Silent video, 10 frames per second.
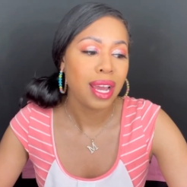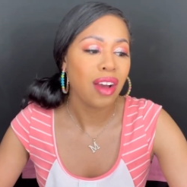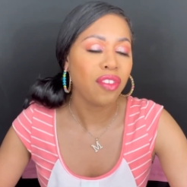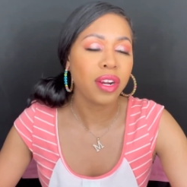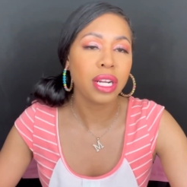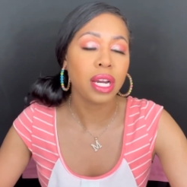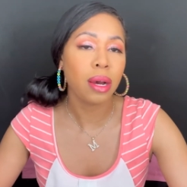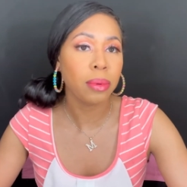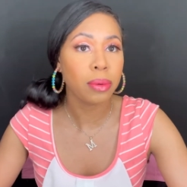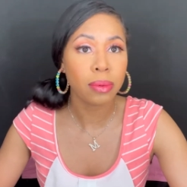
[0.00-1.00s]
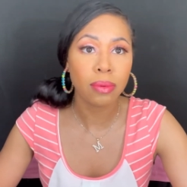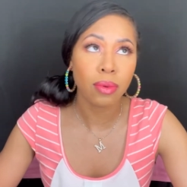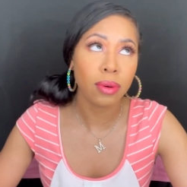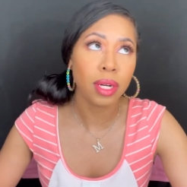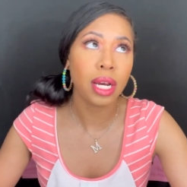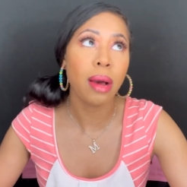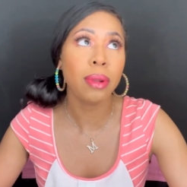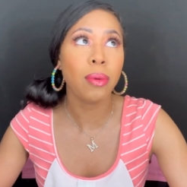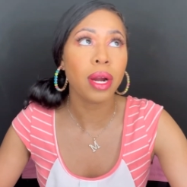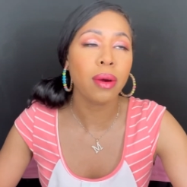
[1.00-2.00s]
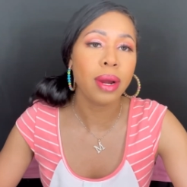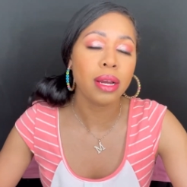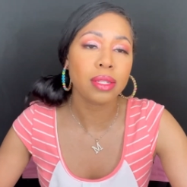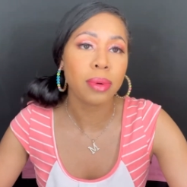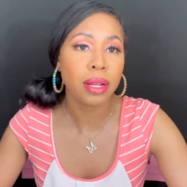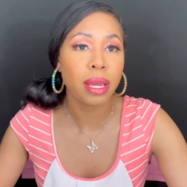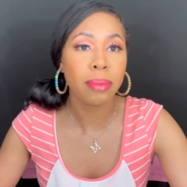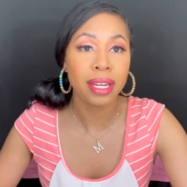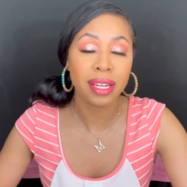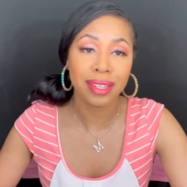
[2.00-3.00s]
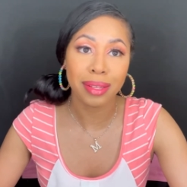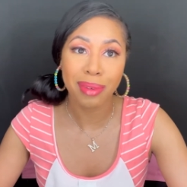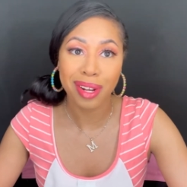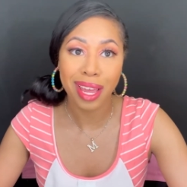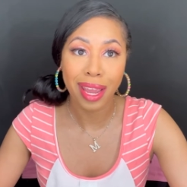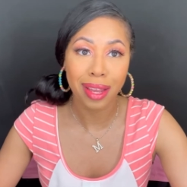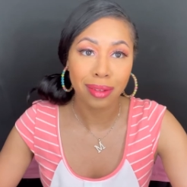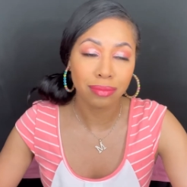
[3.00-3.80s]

I figured a couple of workarounds around that, but none of them are like